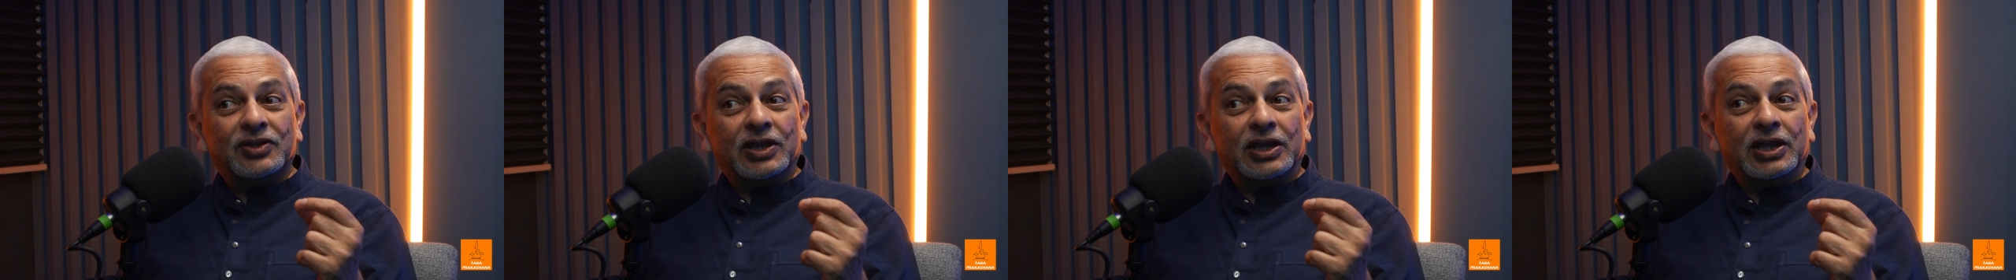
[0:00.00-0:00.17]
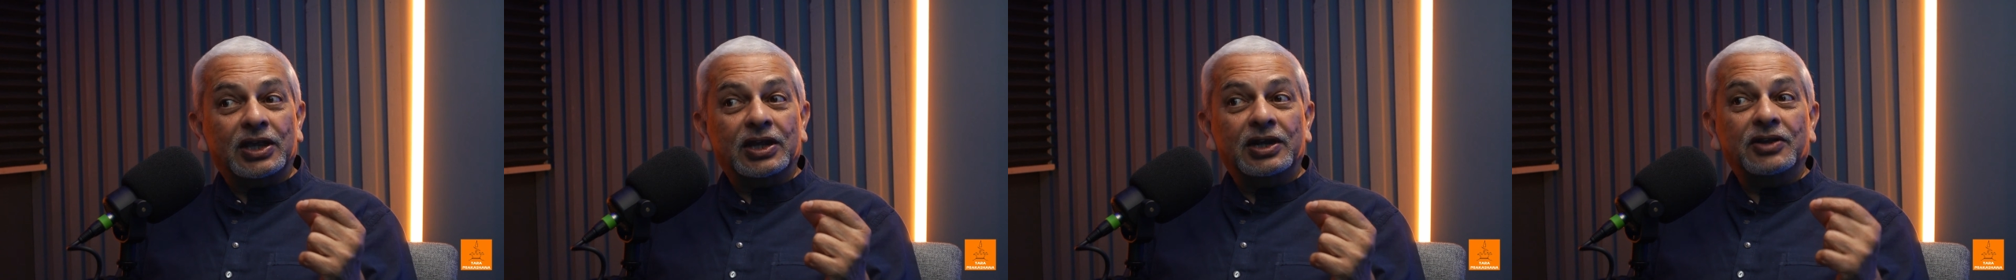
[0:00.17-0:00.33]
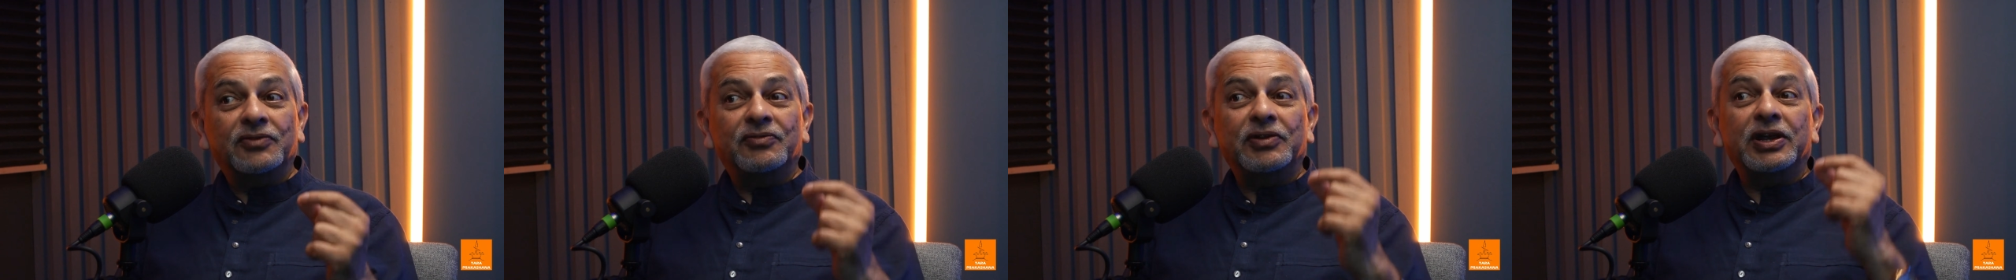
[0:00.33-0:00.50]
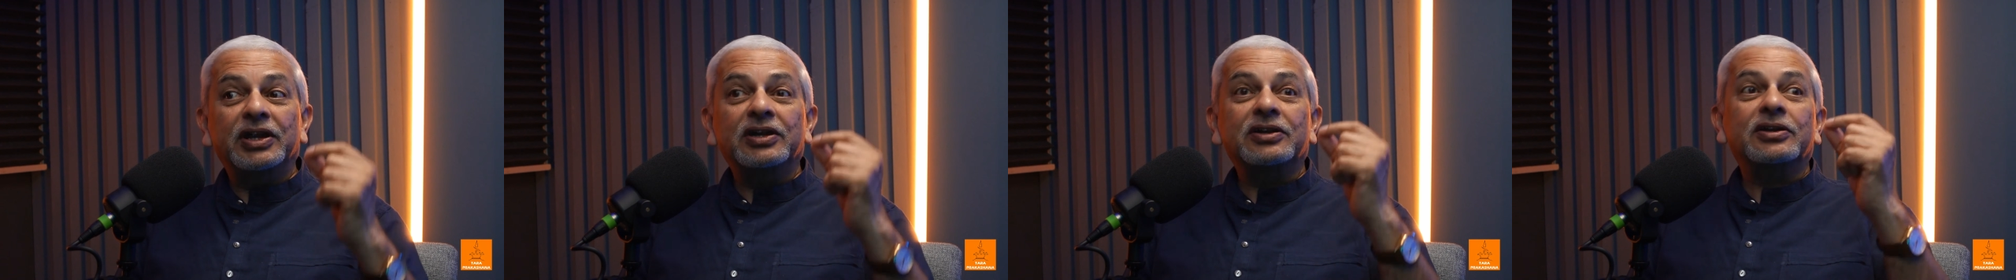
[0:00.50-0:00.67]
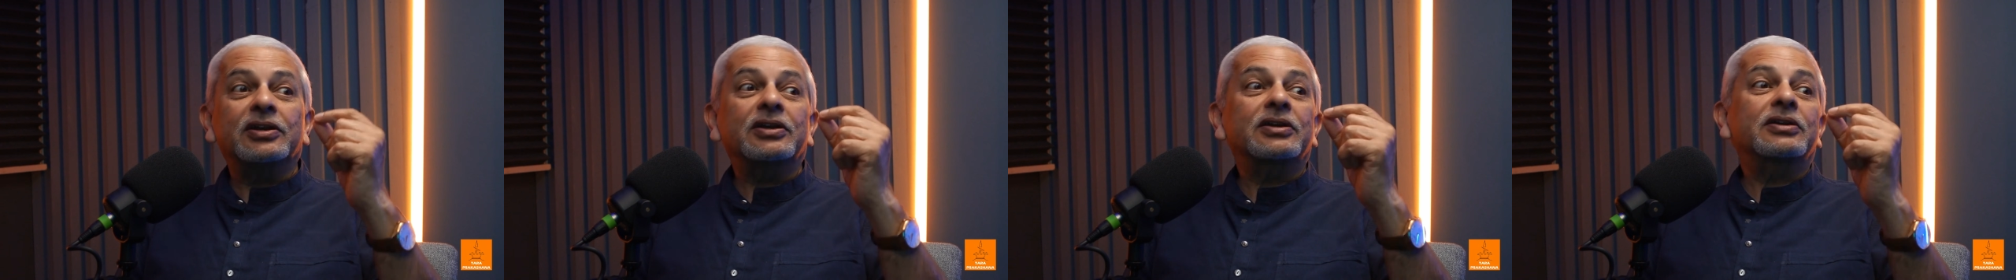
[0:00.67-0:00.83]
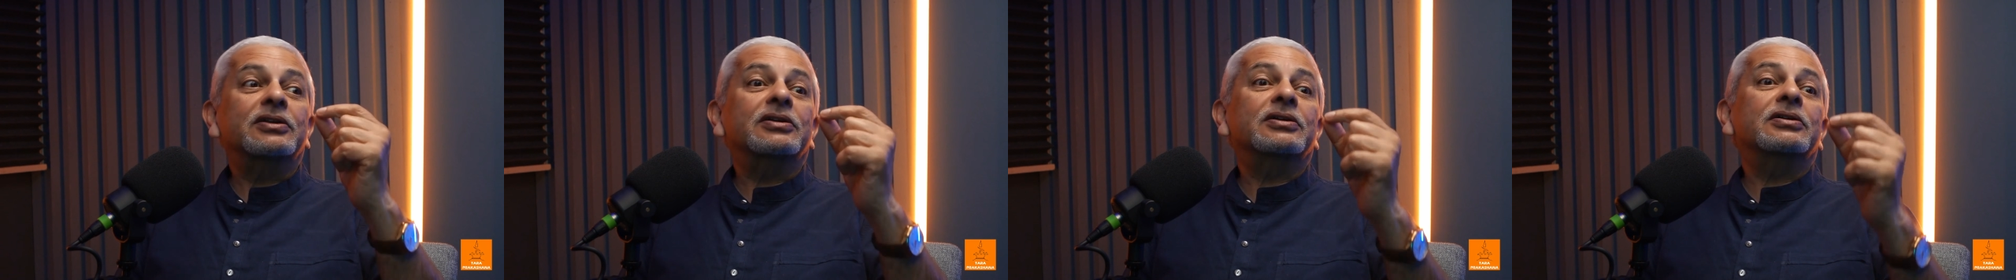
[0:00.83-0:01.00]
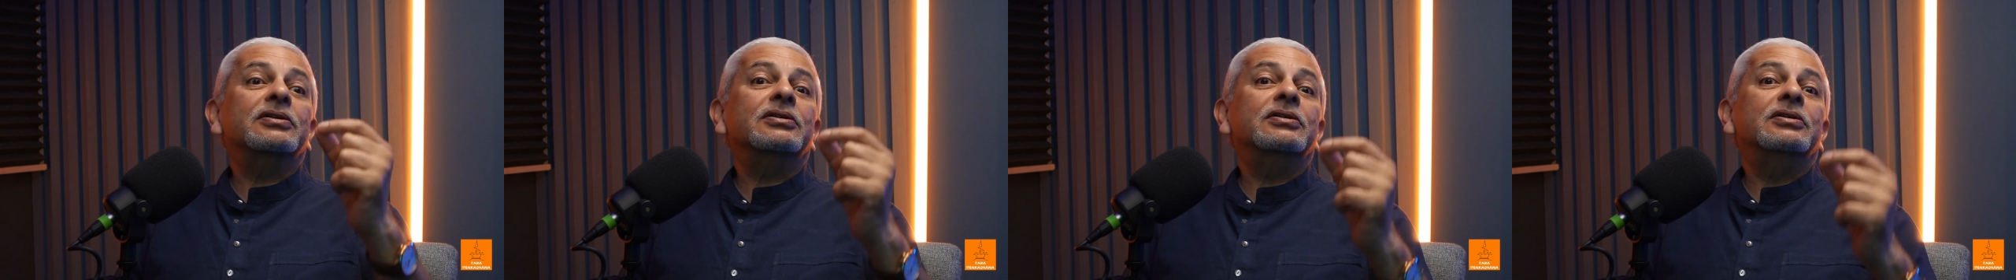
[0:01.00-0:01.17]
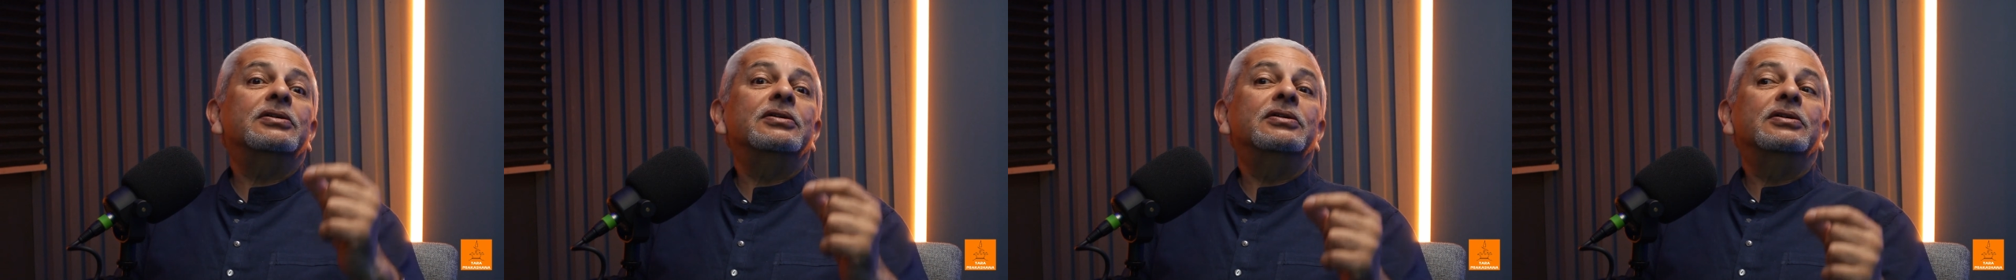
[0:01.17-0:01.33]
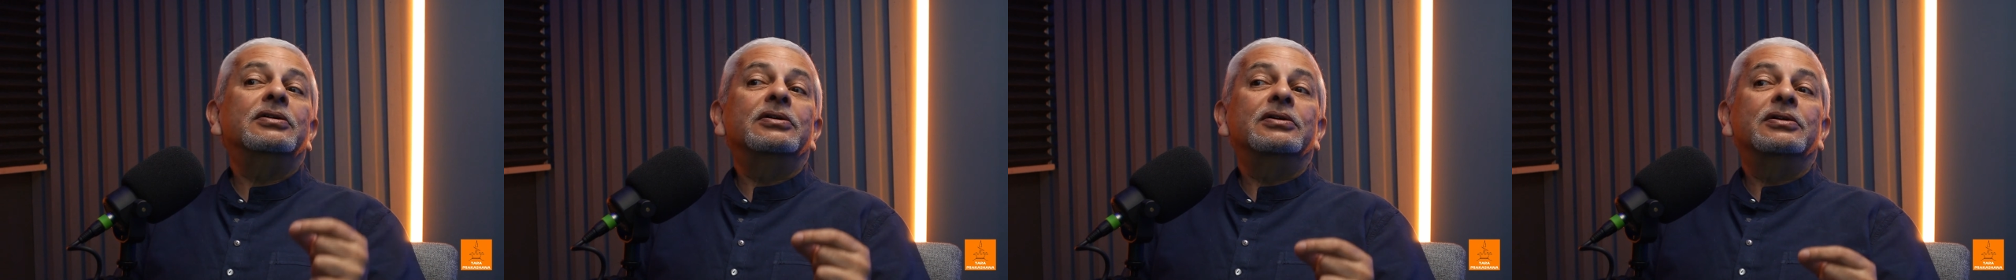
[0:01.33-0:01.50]
elevated
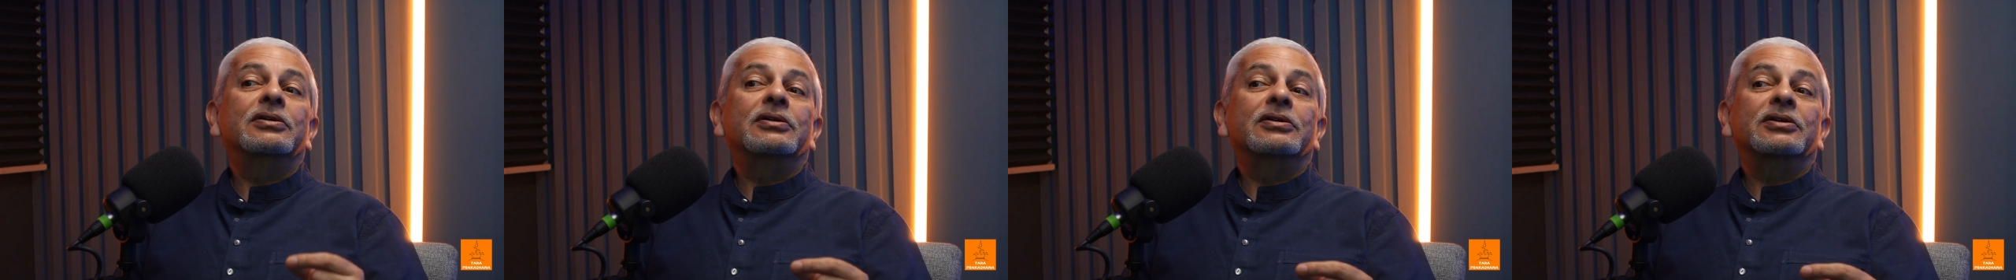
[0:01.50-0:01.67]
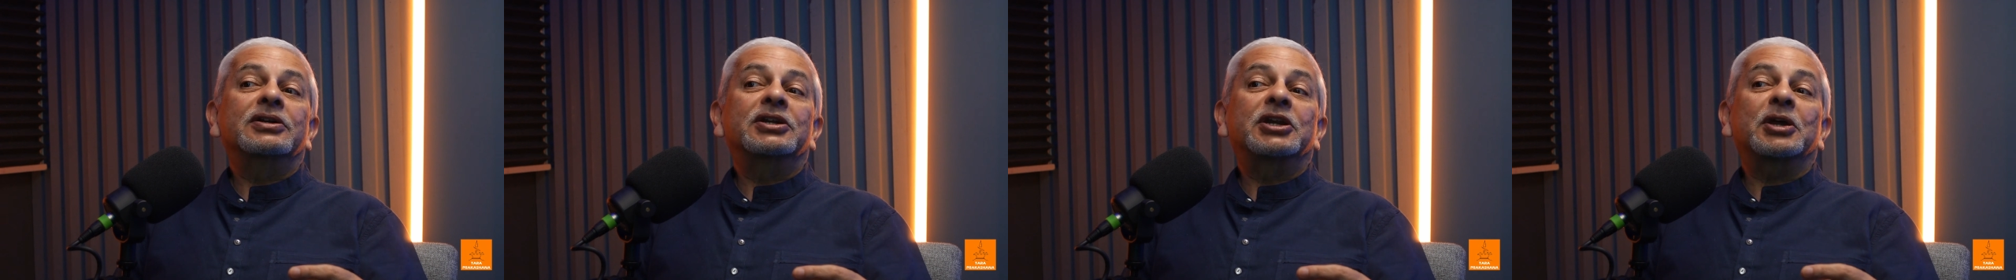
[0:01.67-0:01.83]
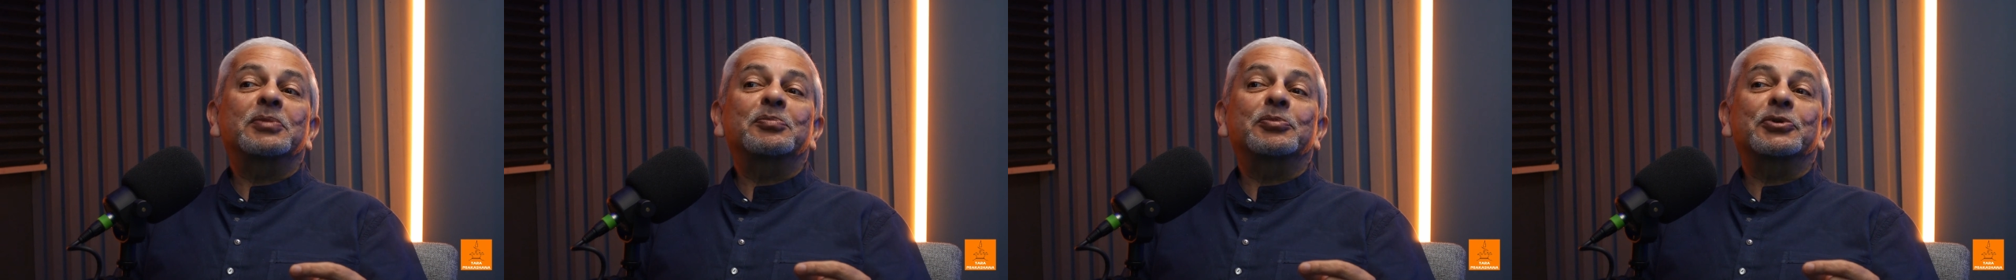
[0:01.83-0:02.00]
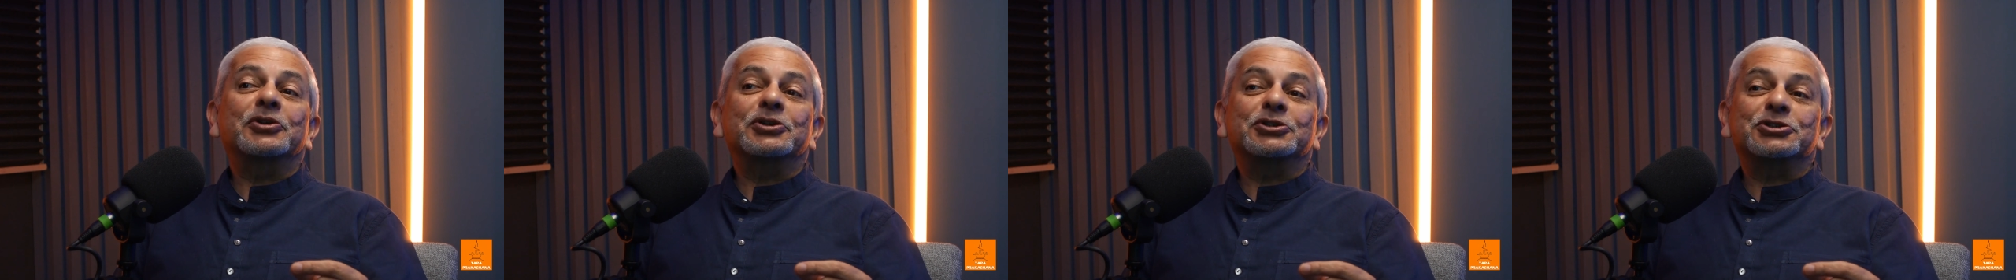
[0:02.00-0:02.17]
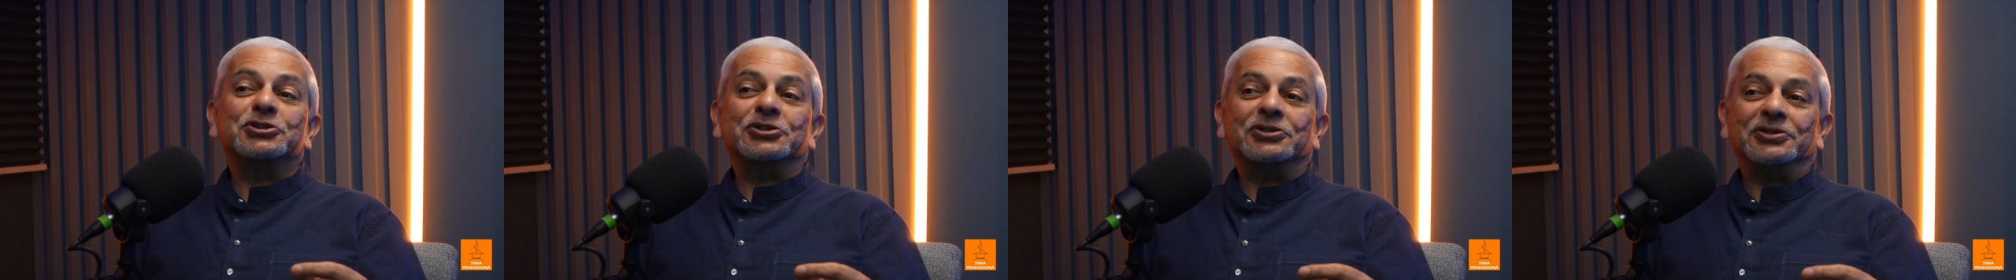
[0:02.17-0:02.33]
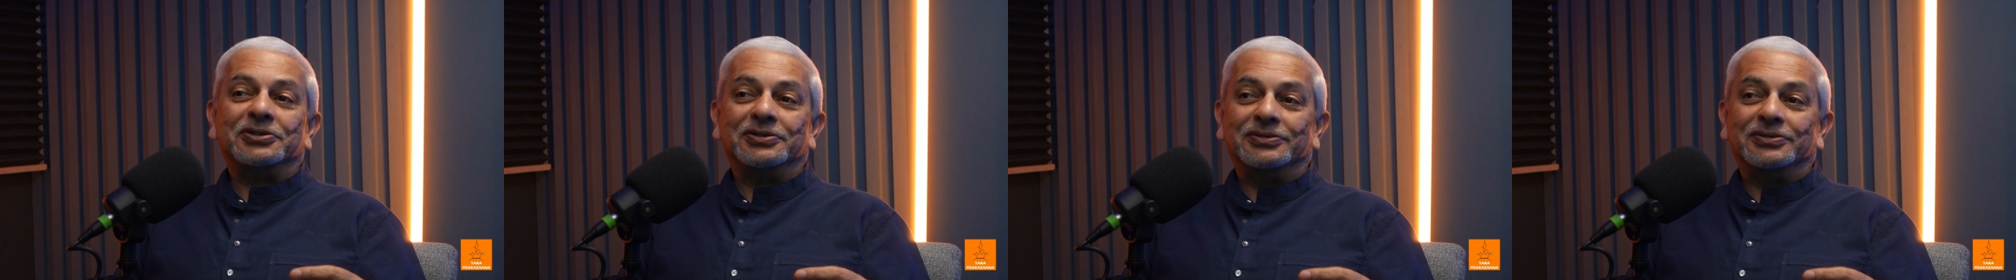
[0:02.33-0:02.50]
temperature.